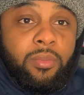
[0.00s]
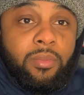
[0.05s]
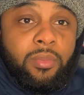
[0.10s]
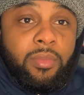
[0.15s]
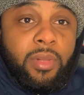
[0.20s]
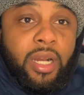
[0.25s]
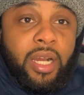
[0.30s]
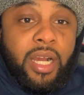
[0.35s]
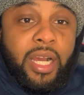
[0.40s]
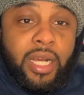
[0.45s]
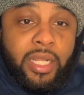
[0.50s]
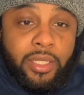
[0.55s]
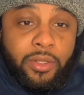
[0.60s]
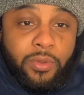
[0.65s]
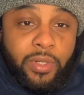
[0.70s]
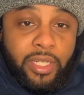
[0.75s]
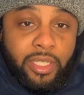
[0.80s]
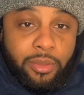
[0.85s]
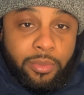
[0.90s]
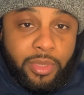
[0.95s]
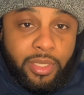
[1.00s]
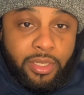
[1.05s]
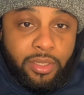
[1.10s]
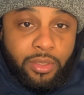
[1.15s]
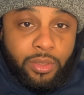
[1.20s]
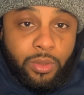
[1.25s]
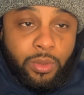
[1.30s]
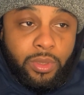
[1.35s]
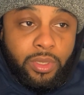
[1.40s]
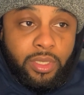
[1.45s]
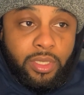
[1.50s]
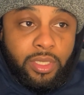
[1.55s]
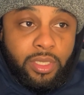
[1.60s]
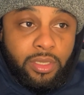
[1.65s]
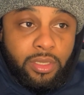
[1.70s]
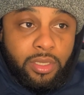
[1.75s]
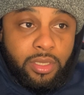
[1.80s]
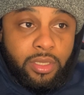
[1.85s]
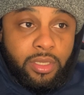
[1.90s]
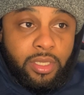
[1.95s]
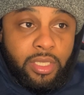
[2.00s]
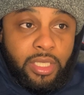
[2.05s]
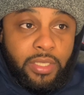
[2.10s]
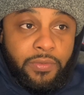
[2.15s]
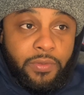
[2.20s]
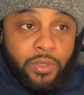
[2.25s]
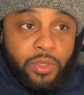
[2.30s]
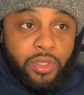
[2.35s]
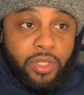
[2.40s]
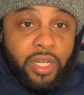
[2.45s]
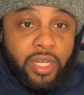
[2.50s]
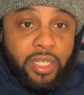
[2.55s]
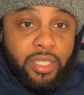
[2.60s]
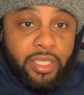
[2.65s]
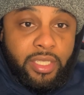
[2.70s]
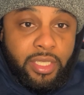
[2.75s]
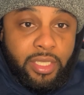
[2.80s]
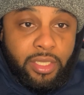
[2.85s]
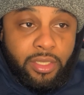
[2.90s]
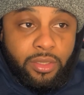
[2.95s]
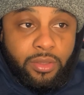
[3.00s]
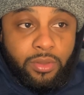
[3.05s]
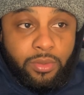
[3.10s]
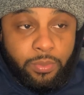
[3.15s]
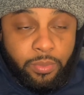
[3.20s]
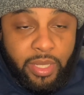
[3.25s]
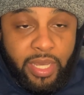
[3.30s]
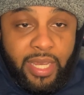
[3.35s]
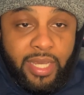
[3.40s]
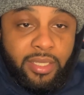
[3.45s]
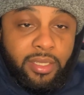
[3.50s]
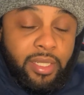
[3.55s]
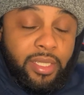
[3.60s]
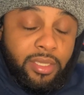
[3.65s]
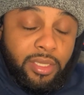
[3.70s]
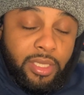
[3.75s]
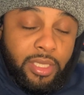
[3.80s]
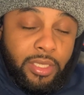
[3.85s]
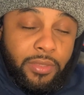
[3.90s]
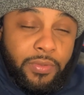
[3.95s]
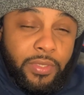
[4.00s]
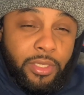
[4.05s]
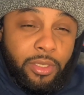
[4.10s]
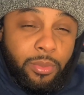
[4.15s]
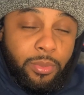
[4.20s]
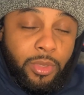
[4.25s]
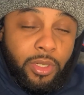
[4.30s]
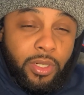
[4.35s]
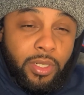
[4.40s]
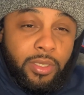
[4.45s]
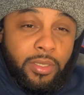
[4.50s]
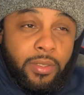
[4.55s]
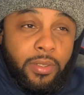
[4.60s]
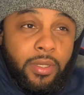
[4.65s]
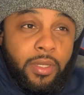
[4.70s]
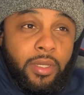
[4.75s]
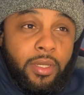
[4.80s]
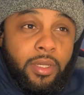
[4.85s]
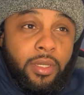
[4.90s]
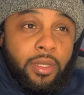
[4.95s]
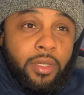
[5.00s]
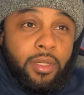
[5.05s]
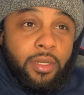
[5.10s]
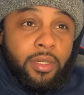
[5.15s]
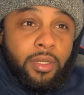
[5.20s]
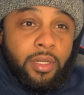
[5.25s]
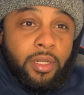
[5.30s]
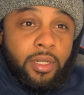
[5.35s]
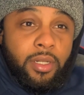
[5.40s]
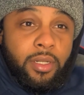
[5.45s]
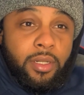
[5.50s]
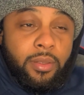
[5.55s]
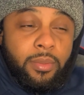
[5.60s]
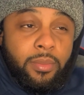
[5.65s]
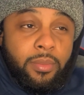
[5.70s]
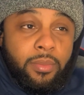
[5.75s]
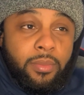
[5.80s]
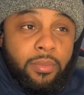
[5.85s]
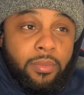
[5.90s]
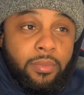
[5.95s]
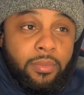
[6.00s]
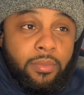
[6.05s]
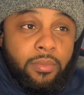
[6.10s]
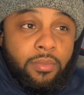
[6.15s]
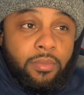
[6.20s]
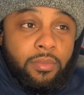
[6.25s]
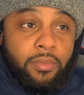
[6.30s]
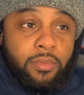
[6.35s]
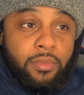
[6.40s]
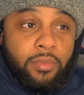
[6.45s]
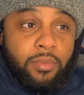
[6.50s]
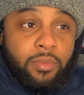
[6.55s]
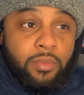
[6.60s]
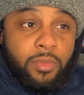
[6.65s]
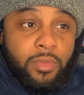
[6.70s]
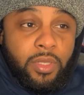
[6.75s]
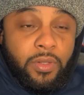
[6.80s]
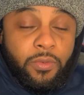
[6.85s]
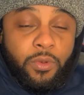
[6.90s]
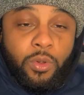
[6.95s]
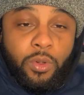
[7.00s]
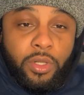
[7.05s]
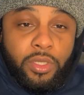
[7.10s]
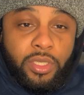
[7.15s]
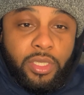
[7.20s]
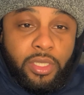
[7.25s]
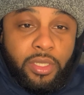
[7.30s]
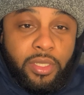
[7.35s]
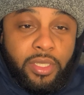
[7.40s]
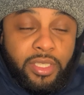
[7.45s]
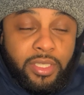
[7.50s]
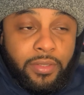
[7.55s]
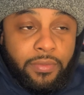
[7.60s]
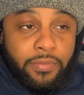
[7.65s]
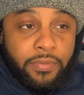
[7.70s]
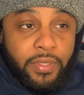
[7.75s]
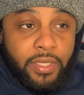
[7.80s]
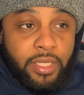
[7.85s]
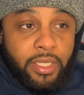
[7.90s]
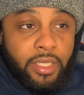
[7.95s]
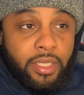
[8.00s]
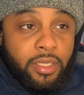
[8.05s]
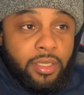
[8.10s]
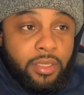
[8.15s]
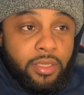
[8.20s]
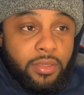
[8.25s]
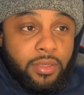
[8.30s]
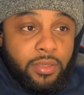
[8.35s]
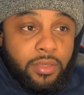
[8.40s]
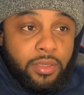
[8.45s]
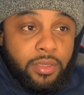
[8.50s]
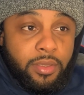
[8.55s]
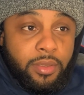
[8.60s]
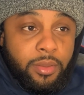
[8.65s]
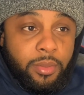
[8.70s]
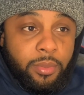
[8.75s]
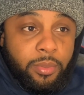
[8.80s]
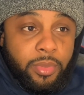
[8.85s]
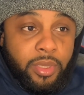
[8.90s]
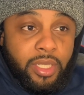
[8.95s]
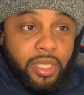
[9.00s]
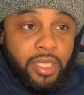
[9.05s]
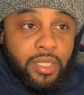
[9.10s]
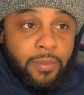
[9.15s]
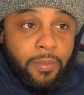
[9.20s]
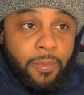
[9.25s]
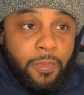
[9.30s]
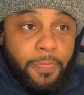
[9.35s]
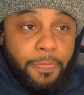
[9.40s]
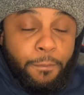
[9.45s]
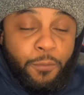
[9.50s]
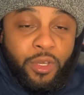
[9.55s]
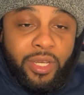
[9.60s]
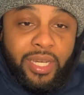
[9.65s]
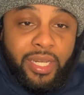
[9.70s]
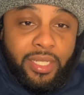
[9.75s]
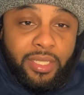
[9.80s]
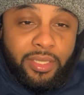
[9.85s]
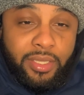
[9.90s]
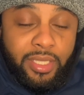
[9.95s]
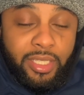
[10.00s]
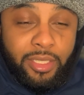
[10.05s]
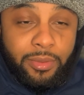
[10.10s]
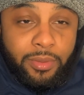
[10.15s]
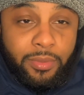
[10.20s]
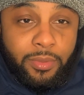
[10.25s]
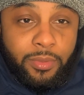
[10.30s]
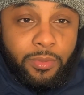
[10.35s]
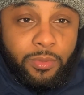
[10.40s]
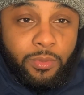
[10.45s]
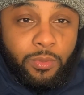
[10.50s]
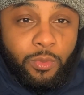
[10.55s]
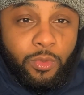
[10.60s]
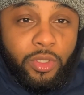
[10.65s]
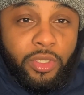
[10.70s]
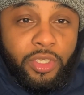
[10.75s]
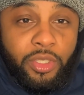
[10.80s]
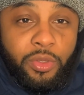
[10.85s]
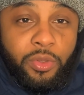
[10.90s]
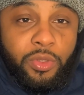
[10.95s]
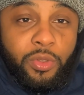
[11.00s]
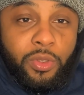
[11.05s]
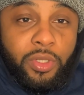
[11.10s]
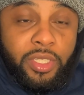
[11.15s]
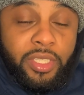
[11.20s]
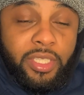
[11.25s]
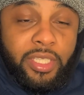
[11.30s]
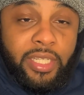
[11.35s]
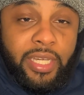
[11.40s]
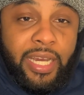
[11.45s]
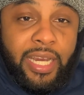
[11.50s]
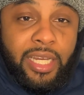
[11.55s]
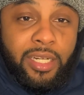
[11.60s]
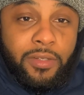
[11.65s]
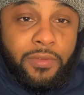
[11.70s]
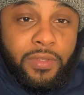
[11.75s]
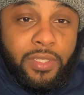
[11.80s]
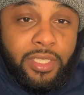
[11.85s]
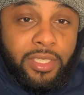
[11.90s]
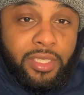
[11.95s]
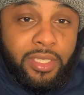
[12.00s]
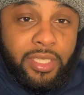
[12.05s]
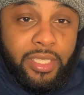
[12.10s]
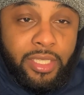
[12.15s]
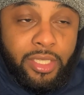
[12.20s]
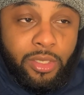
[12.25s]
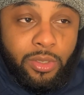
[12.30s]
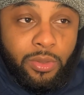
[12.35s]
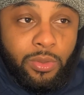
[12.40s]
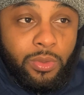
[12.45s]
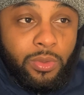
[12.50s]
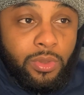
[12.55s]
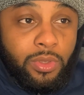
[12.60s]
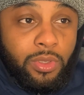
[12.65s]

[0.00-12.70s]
I highly recommend doing this if you're trying to get past that 6-figure mark. Of course, there is a fee, but you got to think, what are you going to get out of this deal?